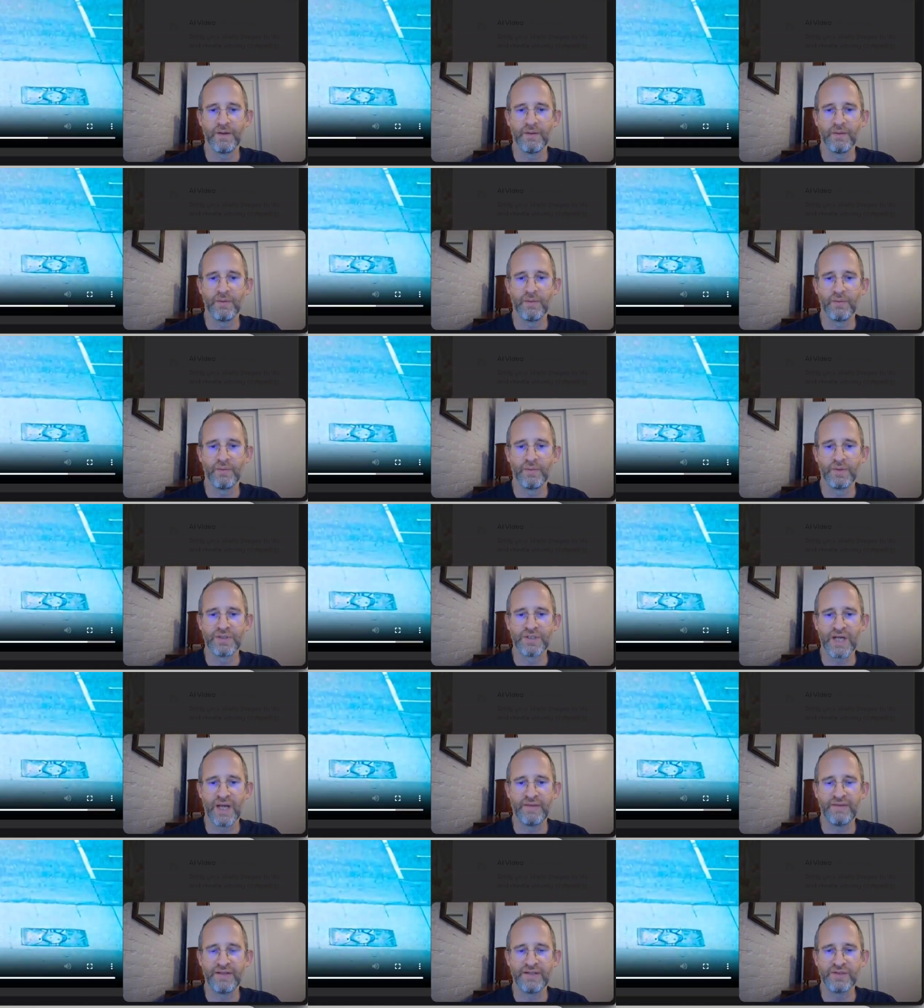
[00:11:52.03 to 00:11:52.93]
which
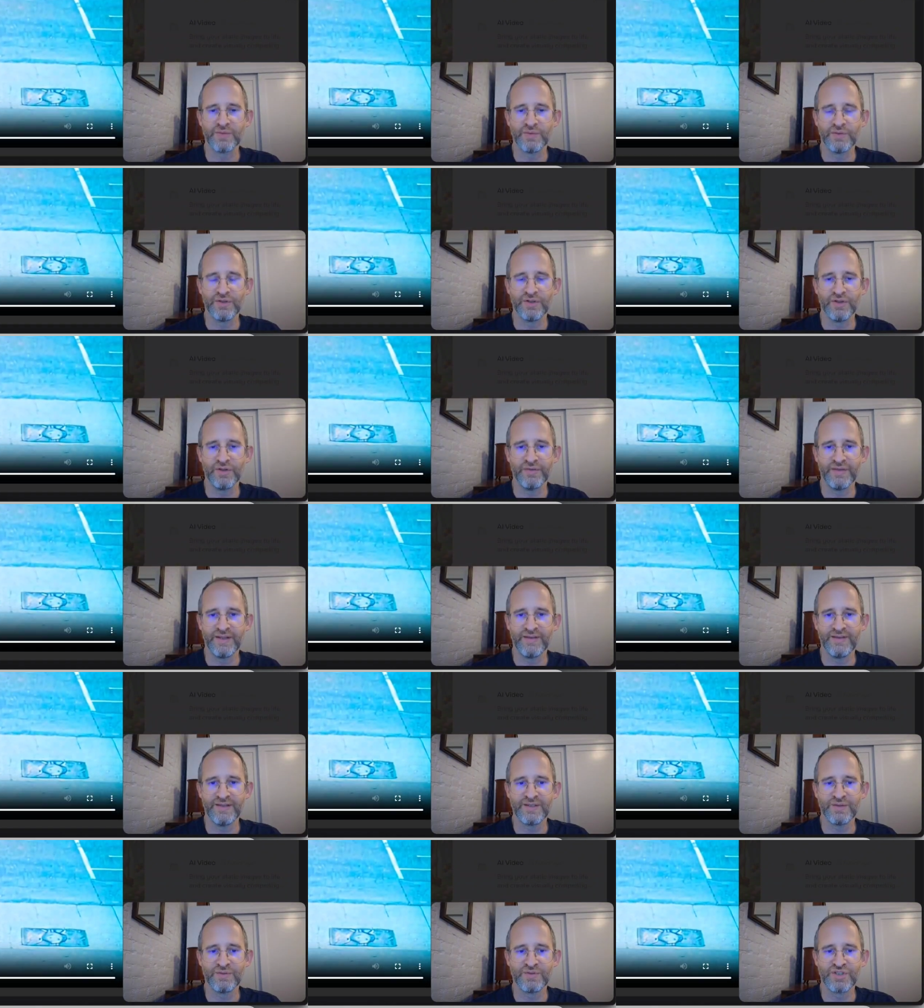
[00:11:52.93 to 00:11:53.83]
I think is really good. And
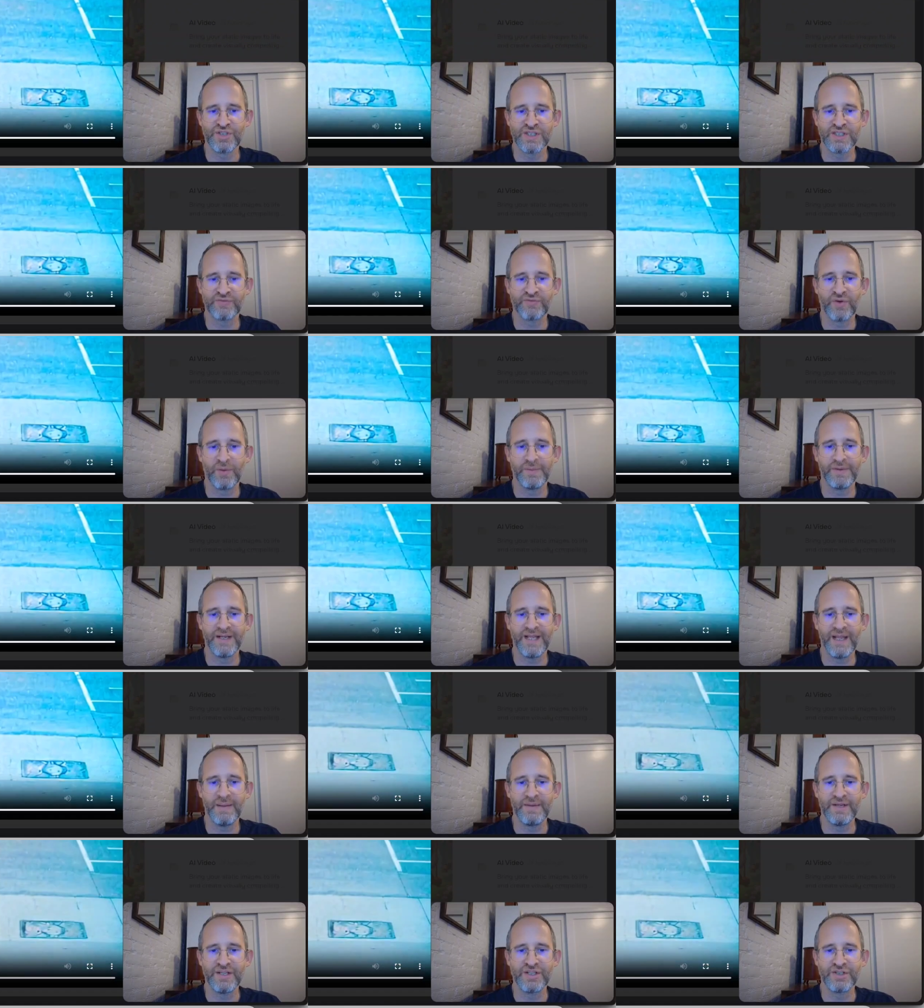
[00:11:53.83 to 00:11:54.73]
this was just from an
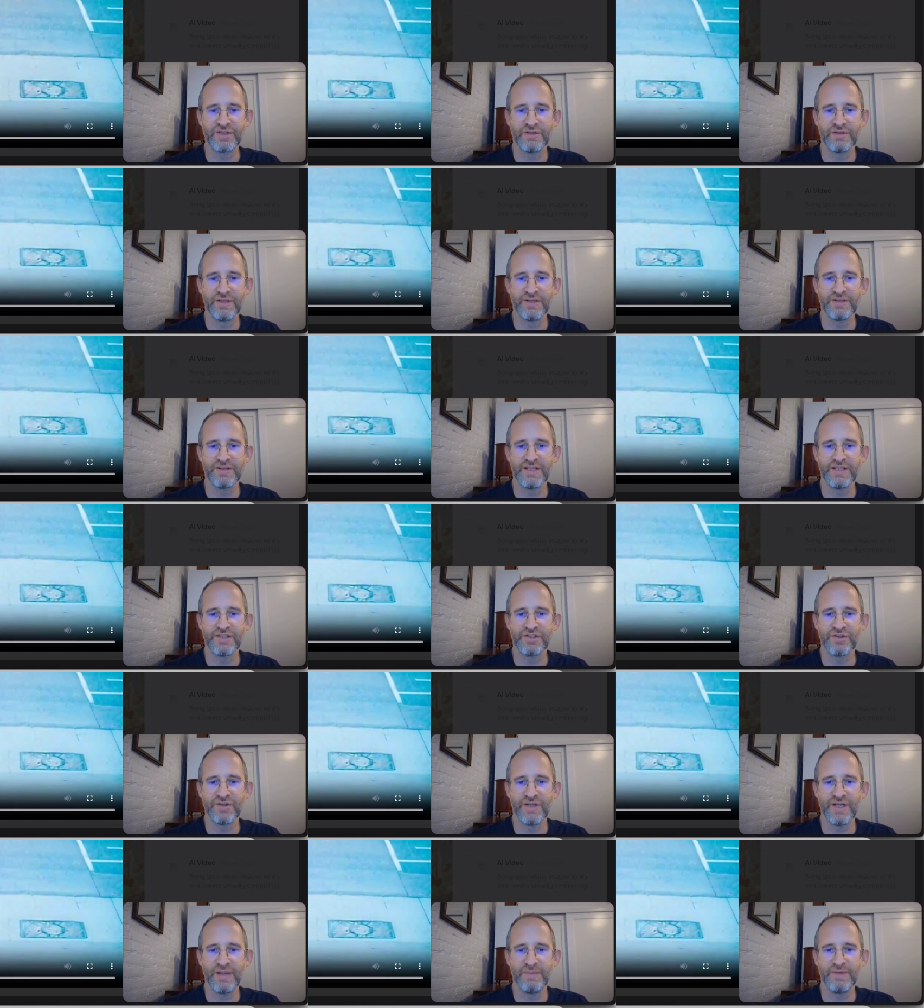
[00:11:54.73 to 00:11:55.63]
image. Like they just took
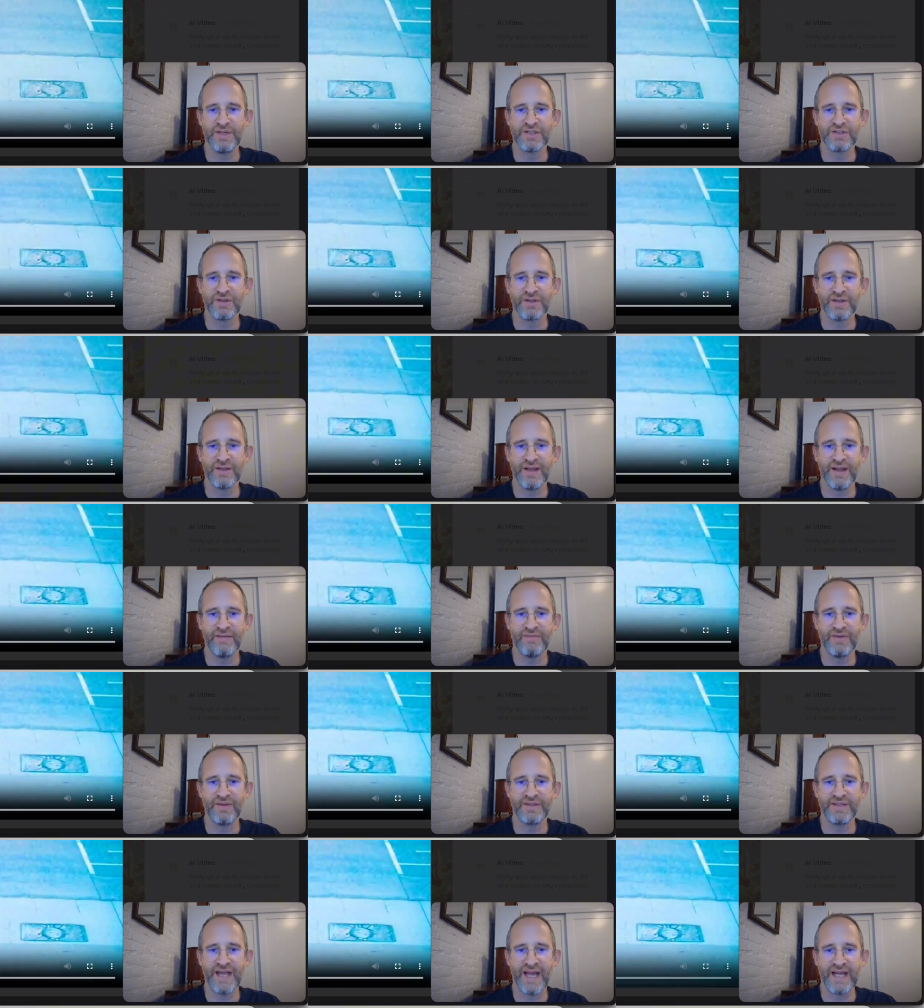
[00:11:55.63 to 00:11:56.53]
an image, look, and they have the
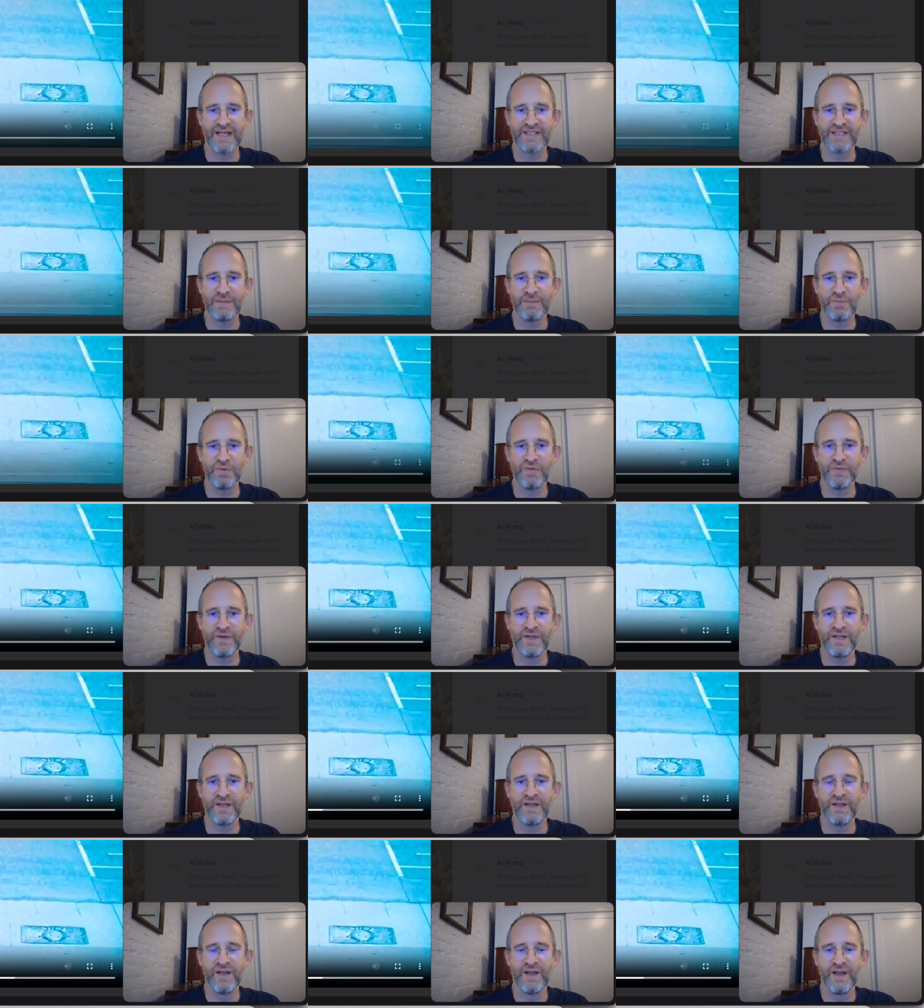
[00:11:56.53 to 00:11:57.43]
taxi
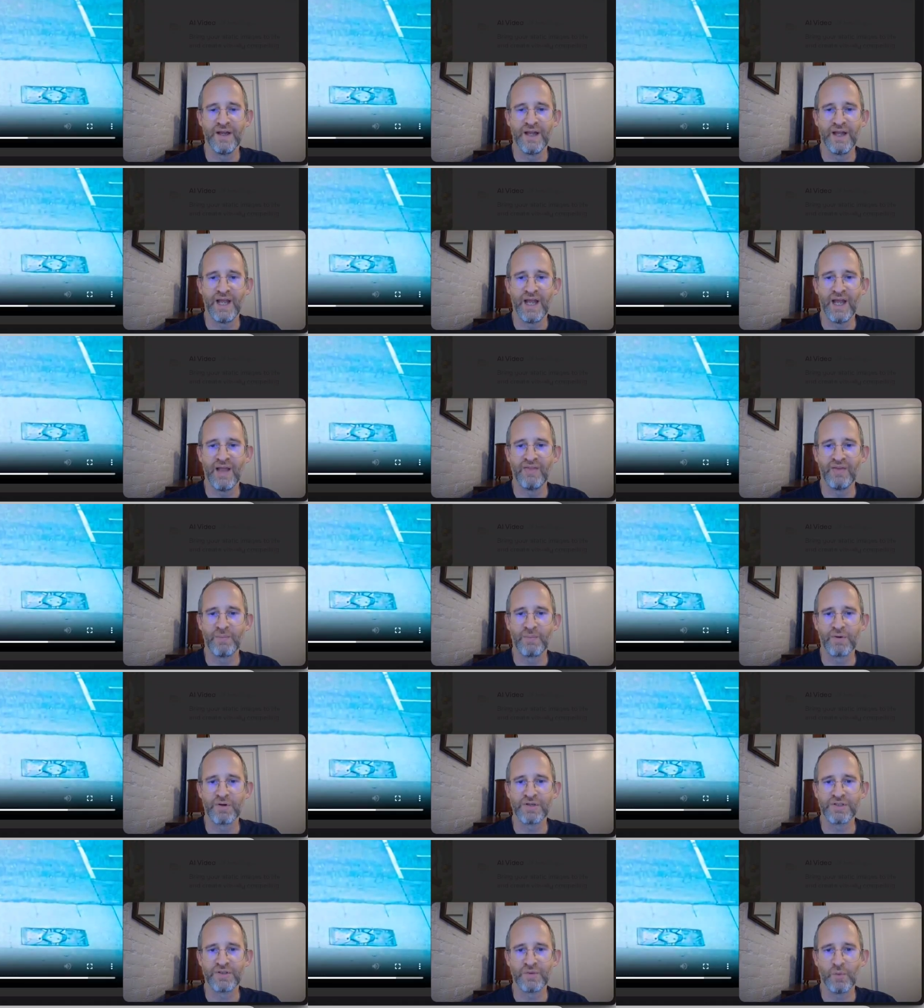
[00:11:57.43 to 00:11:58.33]
moving and the
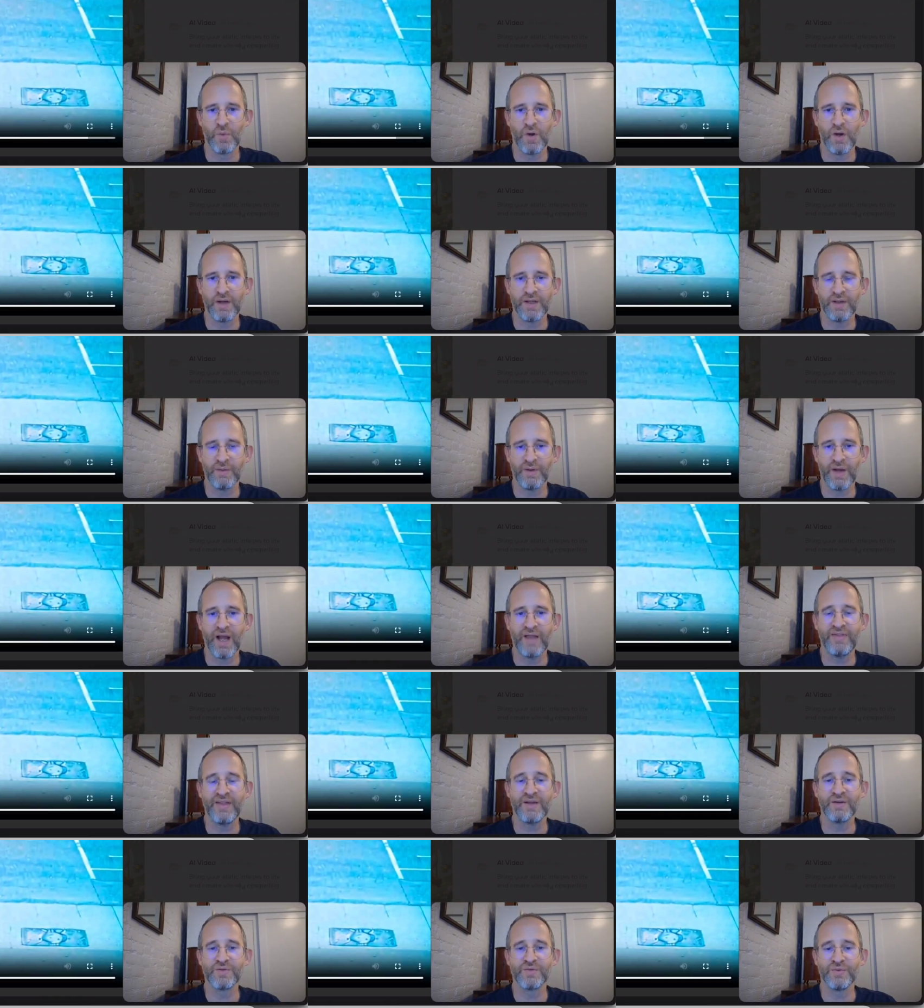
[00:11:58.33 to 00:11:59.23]
person walking. Well, I
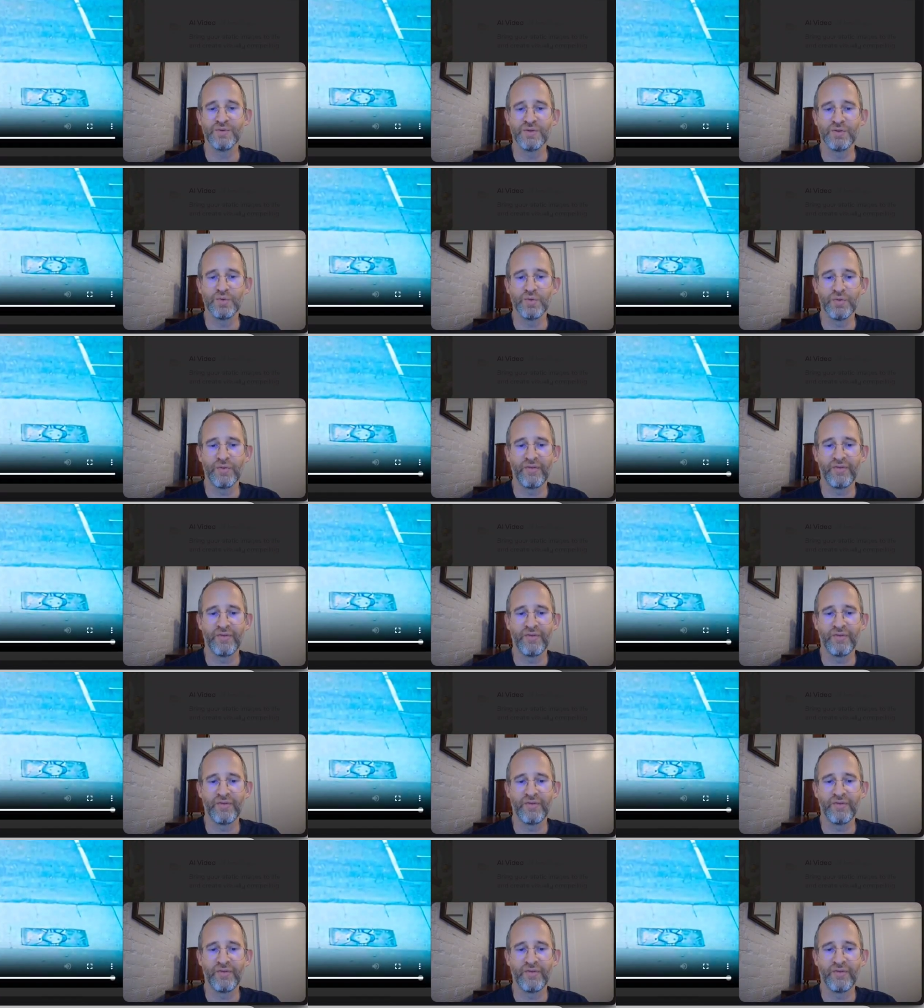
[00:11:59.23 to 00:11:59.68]
think it's really cool that they